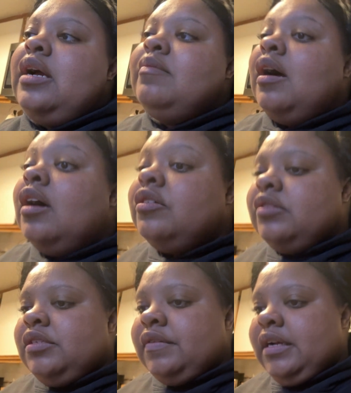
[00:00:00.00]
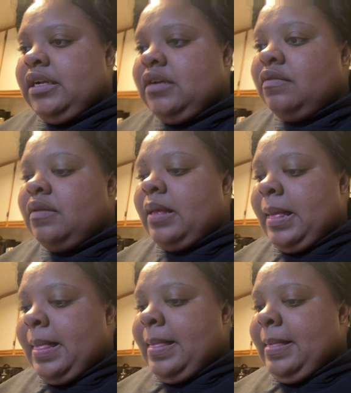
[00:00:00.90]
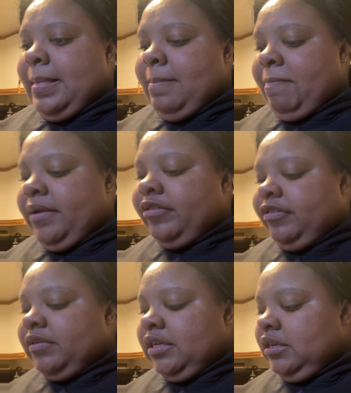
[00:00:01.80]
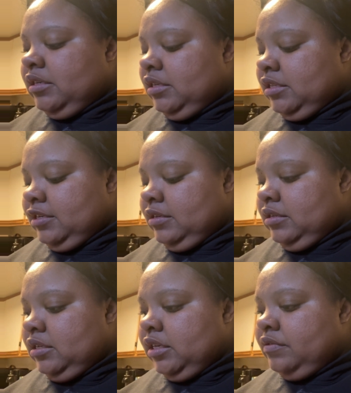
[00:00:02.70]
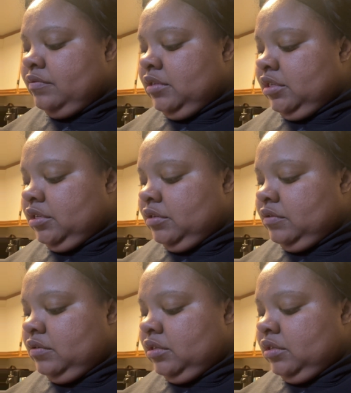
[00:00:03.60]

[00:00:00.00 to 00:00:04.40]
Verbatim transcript: I'm hungry right now. I don't even want to eat anything. Like, I really don't.